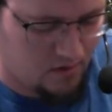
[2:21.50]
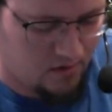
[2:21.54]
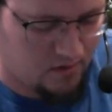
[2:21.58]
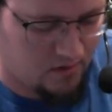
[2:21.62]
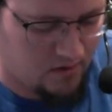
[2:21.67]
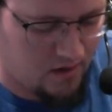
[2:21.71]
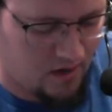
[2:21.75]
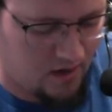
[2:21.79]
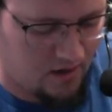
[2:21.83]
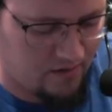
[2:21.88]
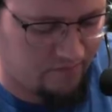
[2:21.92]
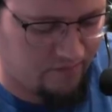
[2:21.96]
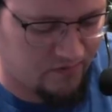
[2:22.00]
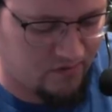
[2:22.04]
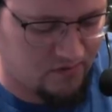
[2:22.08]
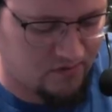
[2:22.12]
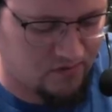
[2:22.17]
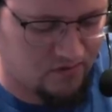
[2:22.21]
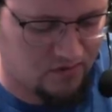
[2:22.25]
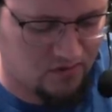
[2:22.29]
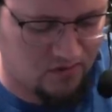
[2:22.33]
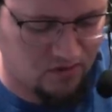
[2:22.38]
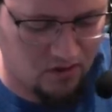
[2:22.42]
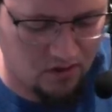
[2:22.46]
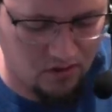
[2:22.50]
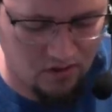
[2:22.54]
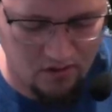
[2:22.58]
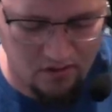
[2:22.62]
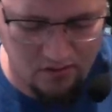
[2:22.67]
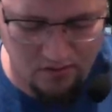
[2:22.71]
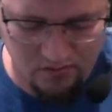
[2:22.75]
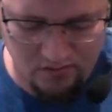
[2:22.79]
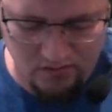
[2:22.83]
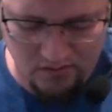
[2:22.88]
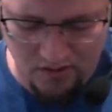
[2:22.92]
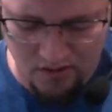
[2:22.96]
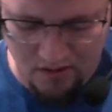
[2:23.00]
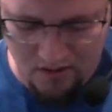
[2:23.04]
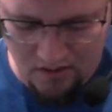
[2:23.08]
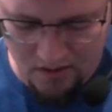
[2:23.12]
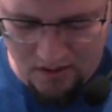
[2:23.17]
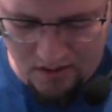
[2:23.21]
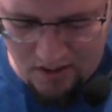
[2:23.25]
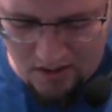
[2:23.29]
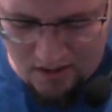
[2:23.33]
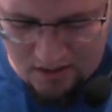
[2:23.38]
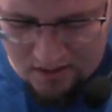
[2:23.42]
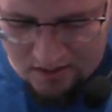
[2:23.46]
that I've installed
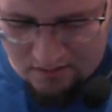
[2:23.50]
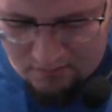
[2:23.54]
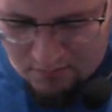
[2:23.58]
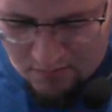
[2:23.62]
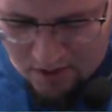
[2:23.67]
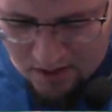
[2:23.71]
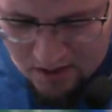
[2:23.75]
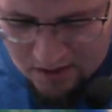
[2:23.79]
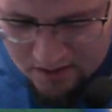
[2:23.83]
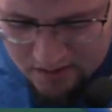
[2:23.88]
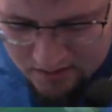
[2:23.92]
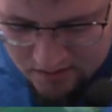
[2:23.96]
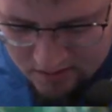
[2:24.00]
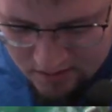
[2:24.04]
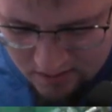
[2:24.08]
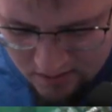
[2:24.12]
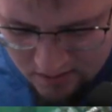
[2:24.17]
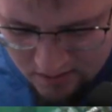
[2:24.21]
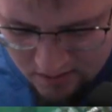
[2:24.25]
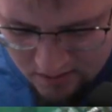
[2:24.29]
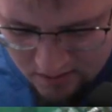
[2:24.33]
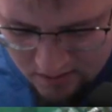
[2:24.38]
and then modded